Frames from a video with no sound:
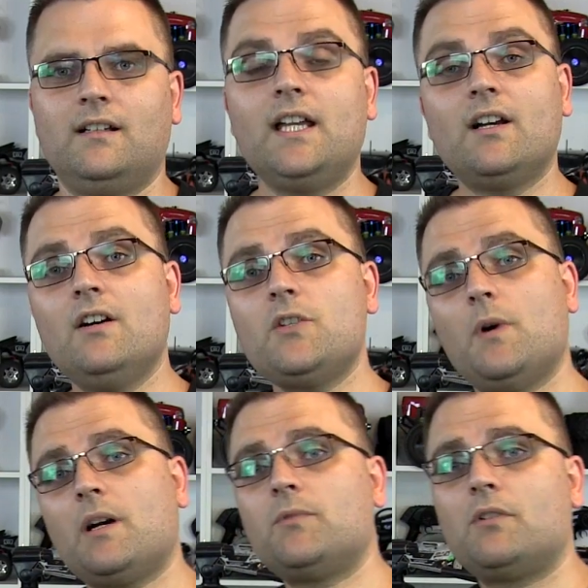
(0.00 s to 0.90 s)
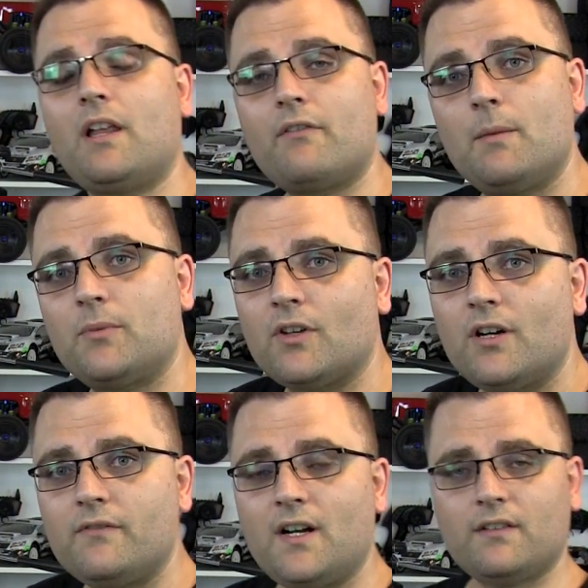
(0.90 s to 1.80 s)
Hey guys, welcome to another
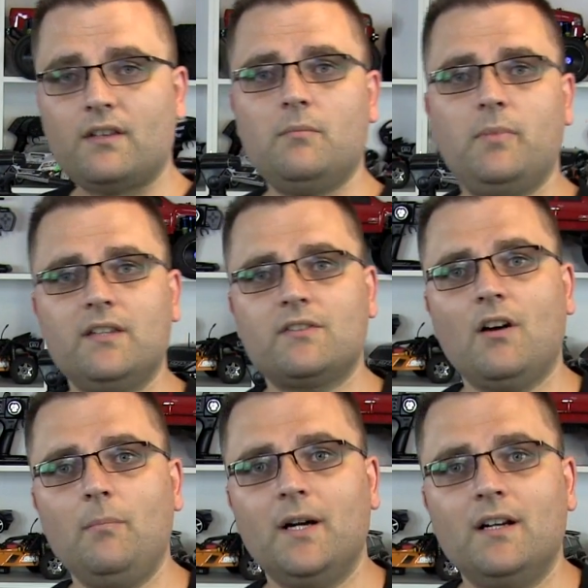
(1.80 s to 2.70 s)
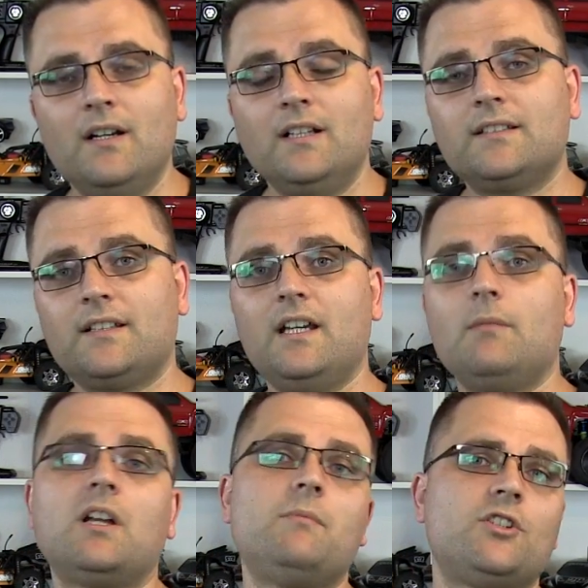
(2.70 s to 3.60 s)
episode of RC Pit Stop. Today
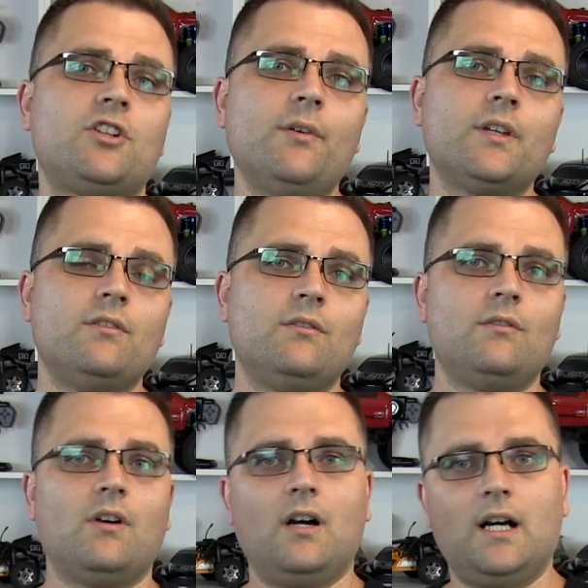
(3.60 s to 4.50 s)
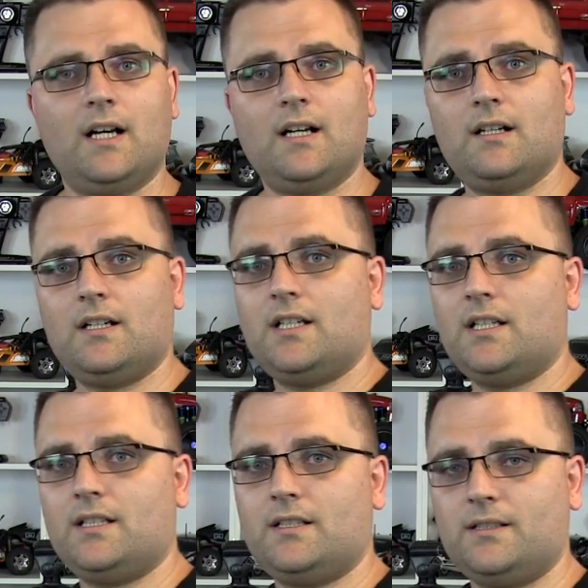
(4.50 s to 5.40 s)
I'm gonna be showing you,
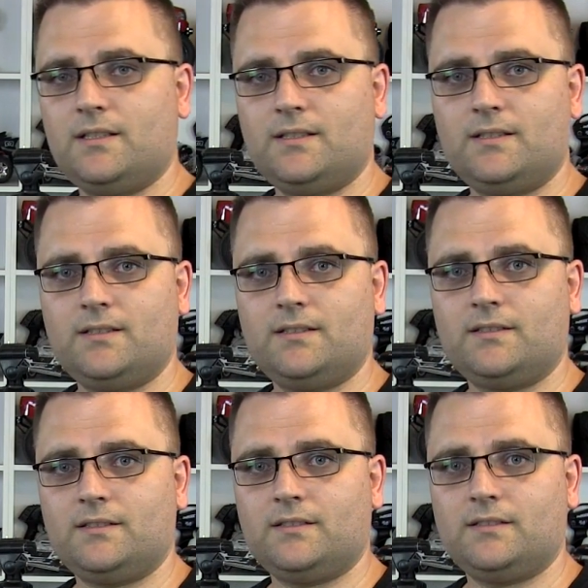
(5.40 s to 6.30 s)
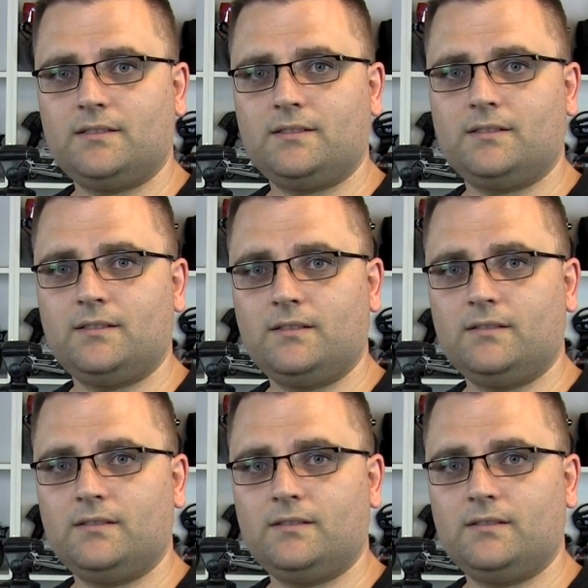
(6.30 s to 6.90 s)
uh,